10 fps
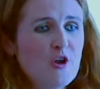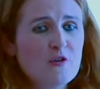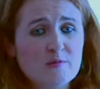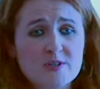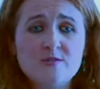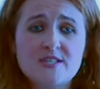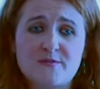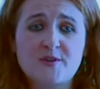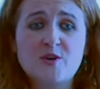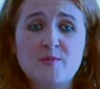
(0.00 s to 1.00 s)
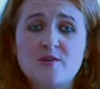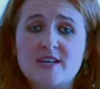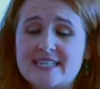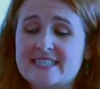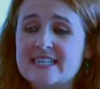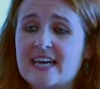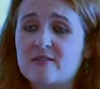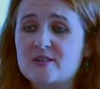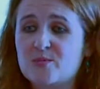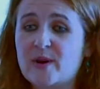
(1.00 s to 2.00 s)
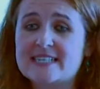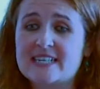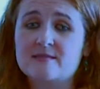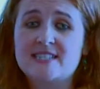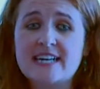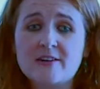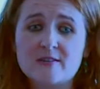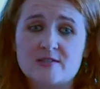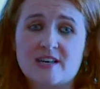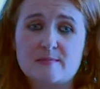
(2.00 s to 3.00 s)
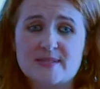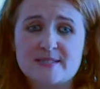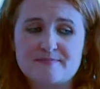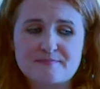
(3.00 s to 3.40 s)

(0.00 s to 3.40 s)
from 2 different communities together to break down stereotypes.